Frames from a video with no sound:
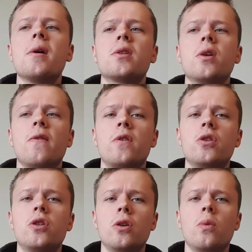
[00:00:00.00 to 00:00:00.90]
So if you
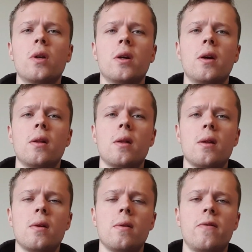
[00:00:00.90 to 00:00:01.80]
do want to,
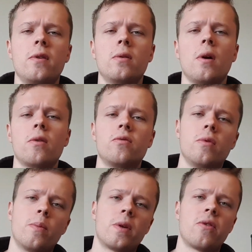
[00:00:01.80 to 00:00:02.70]
it
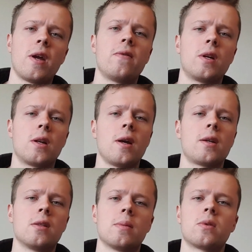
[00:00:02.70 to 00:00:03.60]
would be great if you could
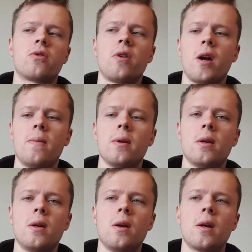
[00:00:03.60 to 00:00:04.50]
like and subscribe
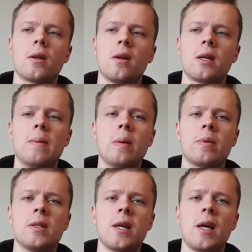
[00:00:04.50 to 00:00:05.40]
and kind of keep up
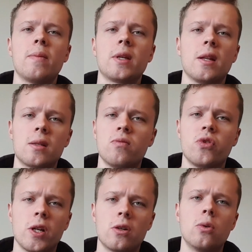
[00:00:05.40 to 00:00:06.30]
to date. But yeah, there's some
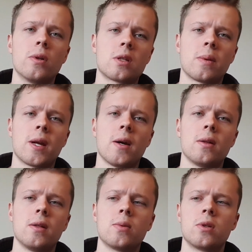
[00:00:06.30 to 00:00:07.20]
really cool ones coming out,
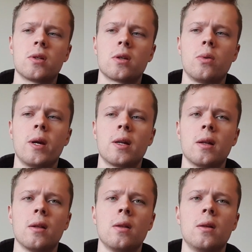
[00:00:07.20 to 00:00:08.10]
and this was just a quick
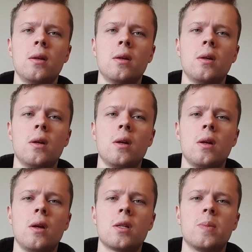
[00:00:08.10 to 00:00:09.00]
little
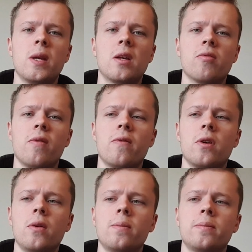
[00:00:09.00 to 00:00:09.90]
speaker
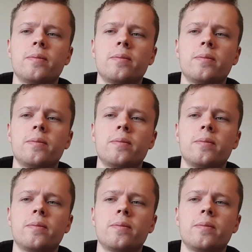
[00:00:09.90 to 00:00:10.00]
review.